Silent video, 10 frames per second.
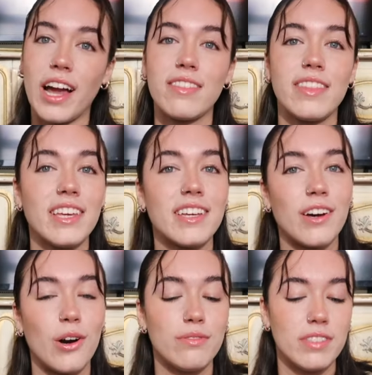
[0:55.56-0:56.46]
I think
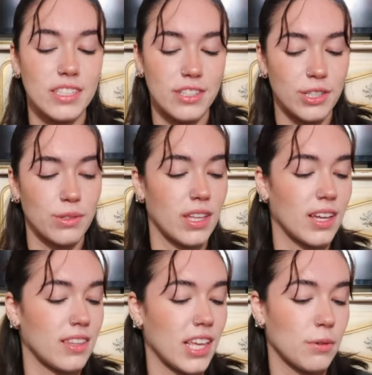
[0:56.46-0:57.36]
hopefully too
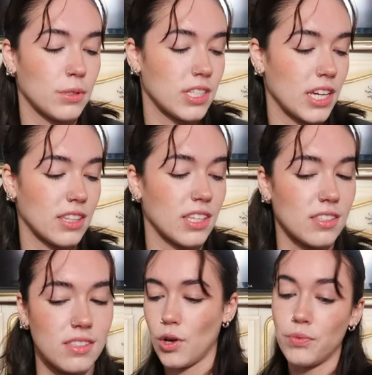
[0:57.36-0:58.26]
that they will take
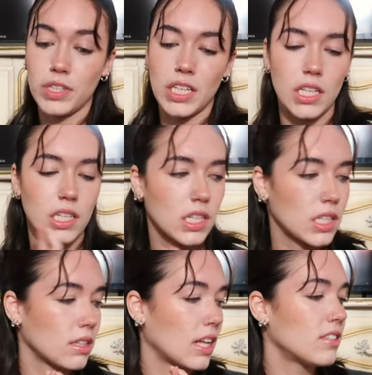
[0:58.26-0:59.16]
these, hopefully.
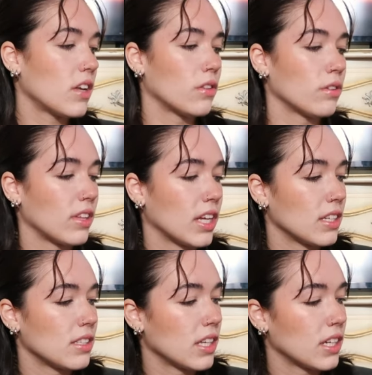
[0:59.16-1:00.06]
That's the other thing
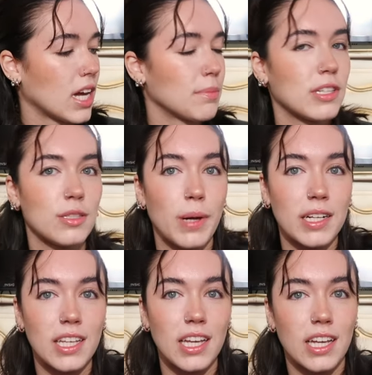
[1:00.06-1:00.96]
is like I'm
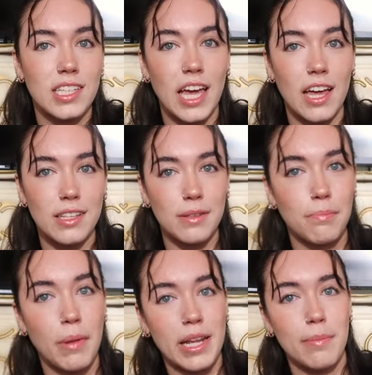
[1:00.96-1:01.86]
expecting to get
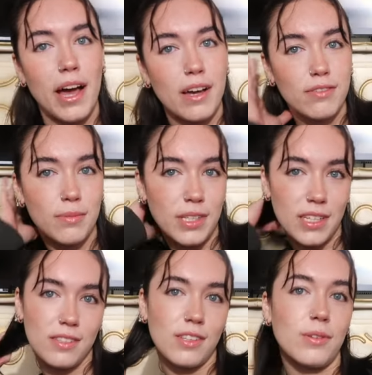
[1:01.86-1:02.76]
money back from
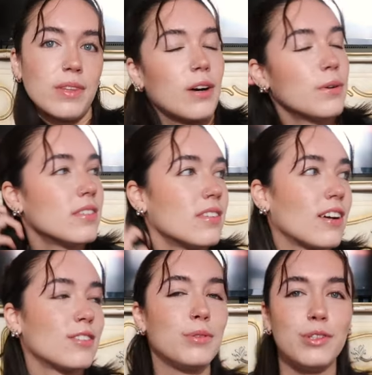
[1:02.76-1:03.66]
these so that always
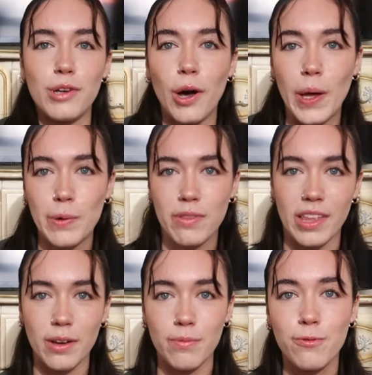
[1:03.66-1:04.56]
sucks when you go in with
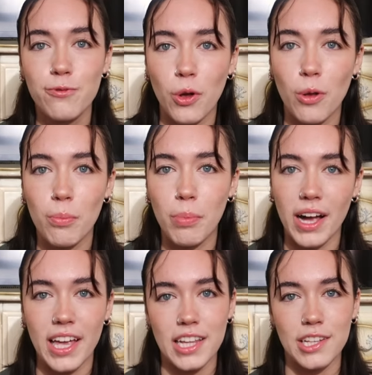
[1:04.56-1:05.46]
like a full
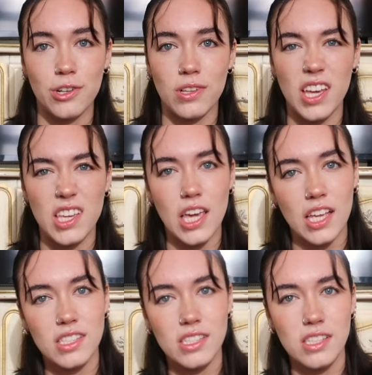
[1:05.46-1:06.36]
bucket and you're like
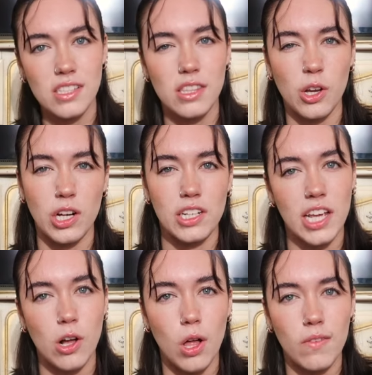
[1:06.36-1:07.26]
yes they're gonna
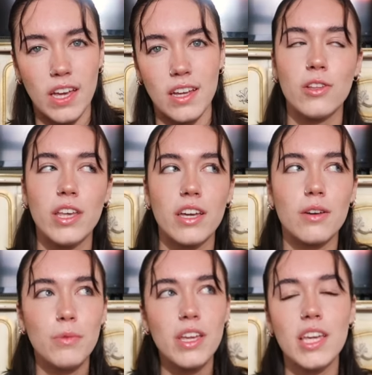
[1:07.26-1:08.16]
take all of it. They're like
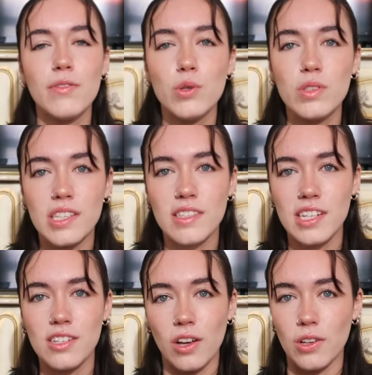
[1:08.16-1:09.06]
we can give you
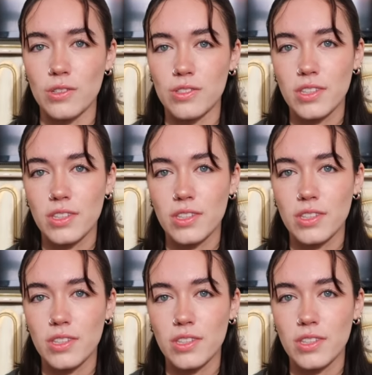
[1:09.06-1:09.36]
$16.